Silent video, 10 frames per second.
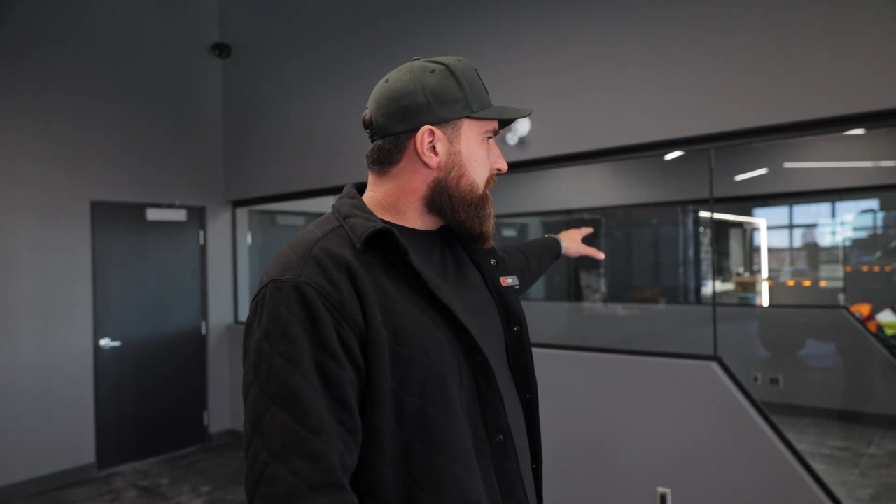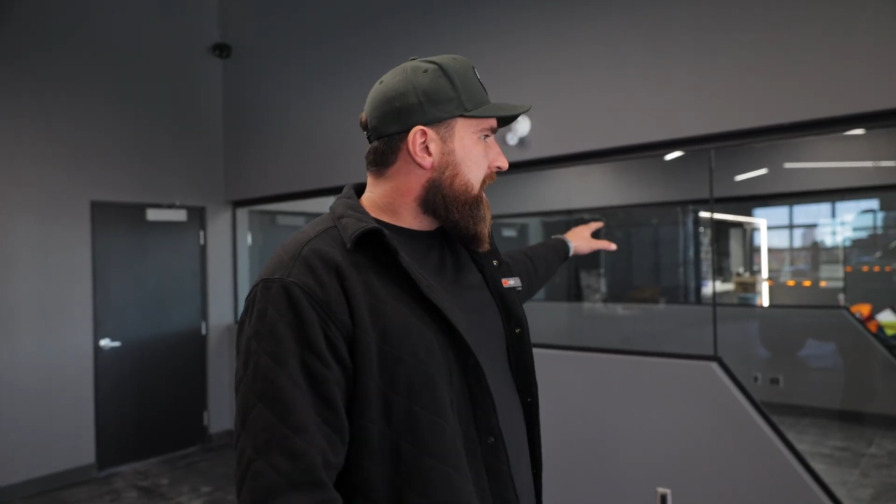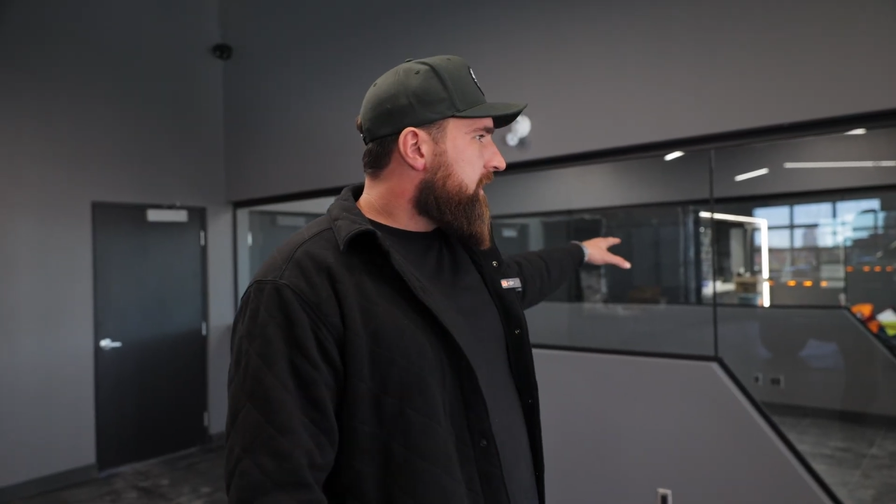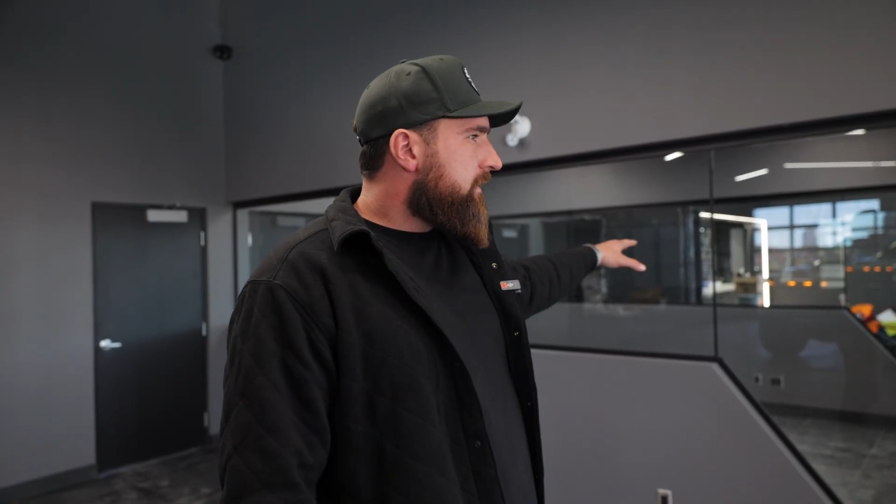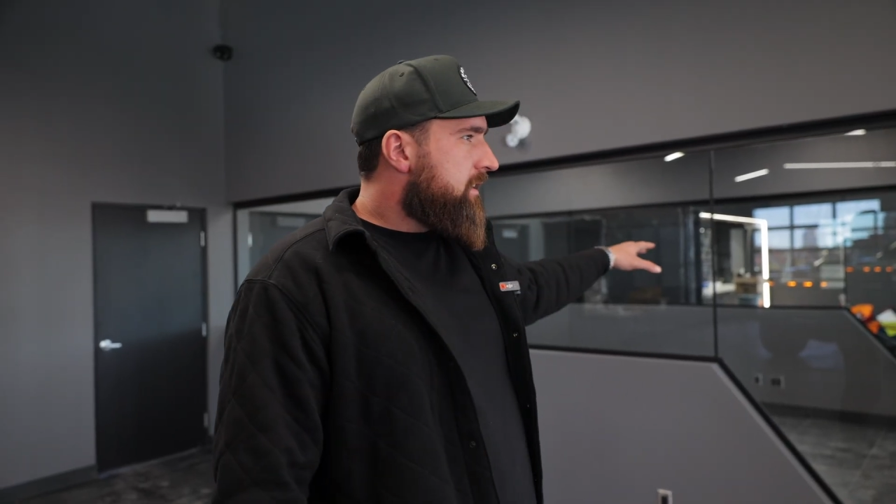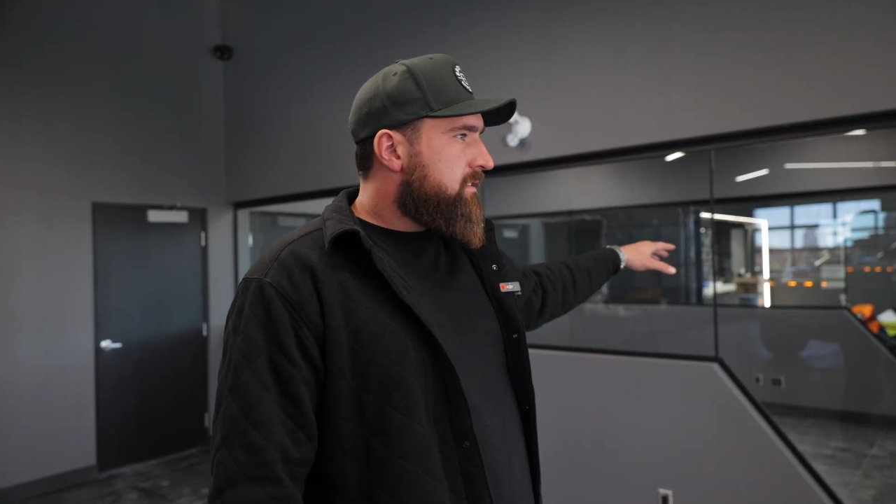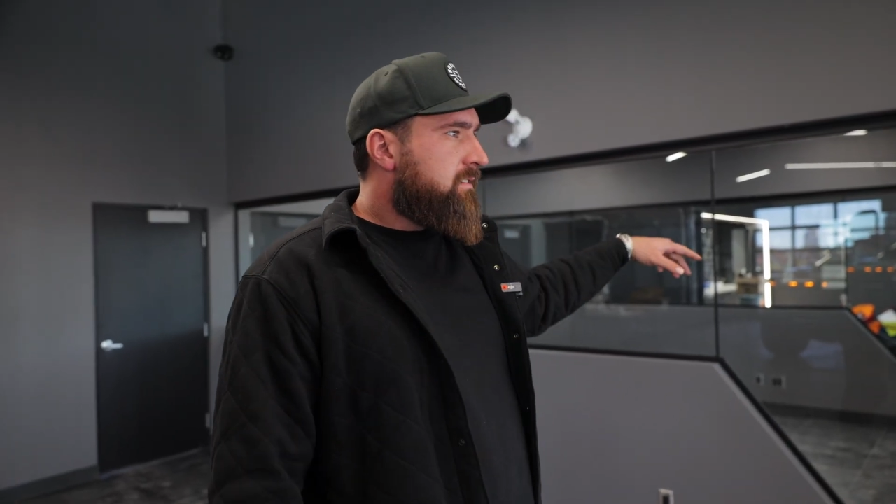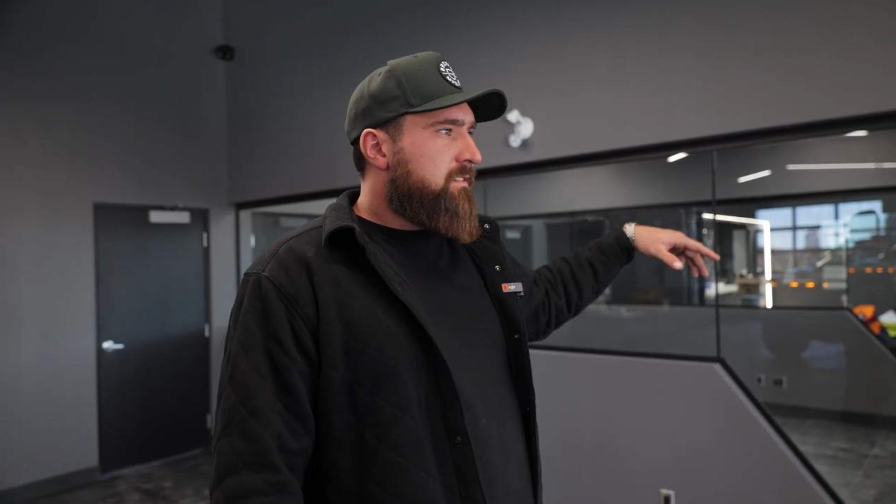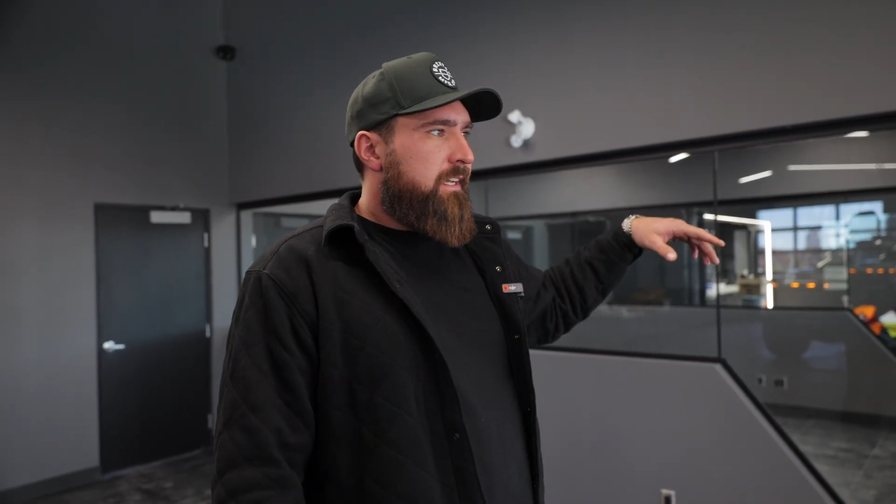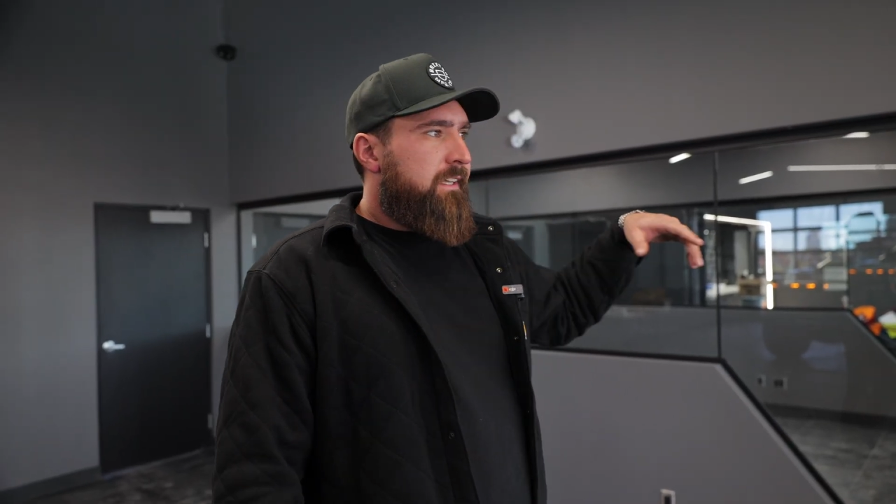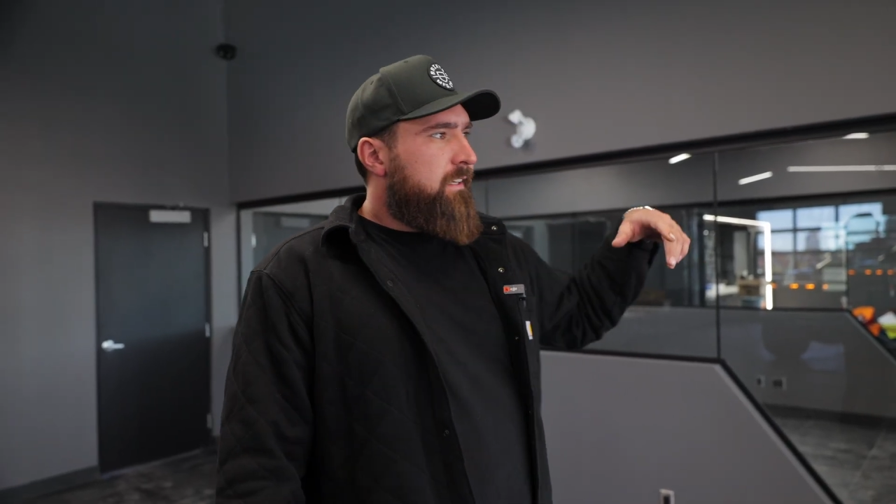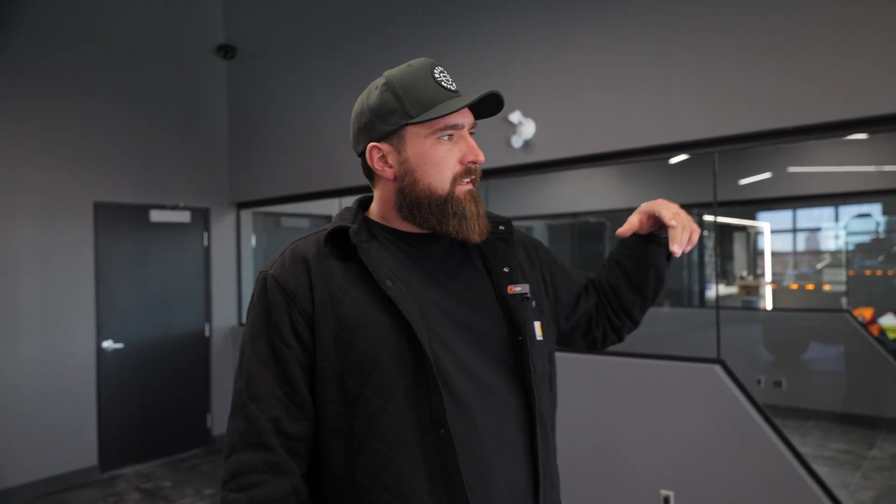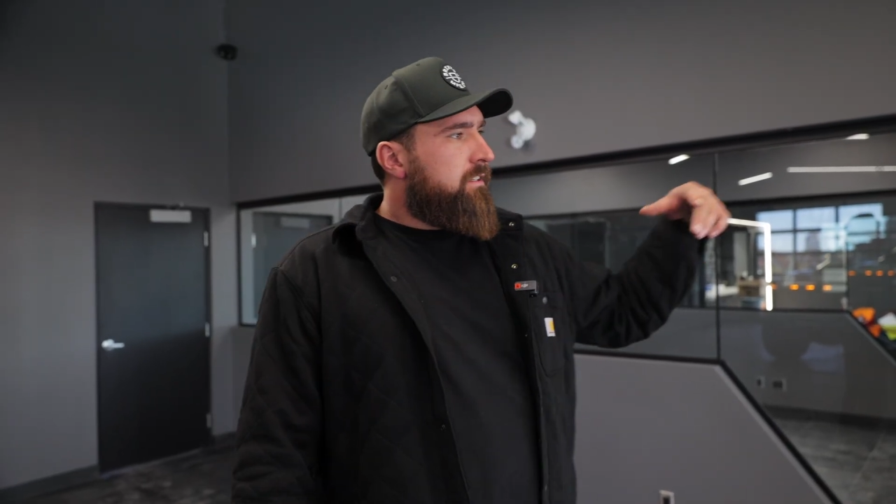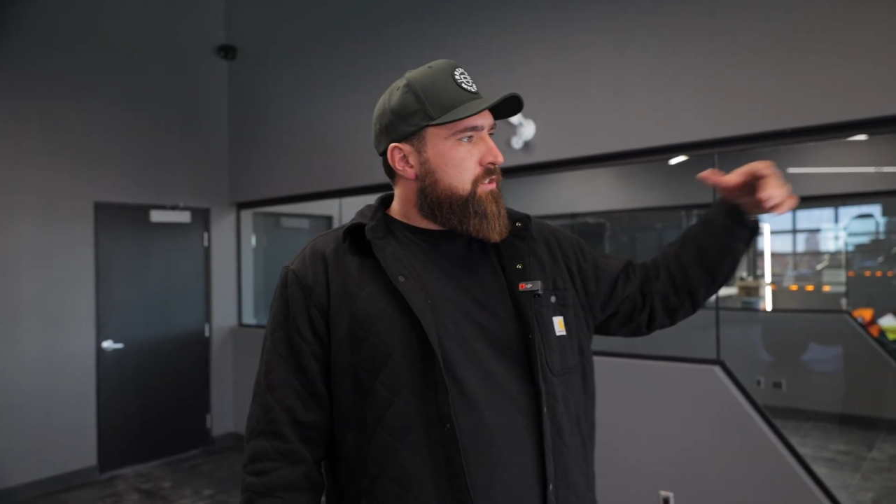behind this is like,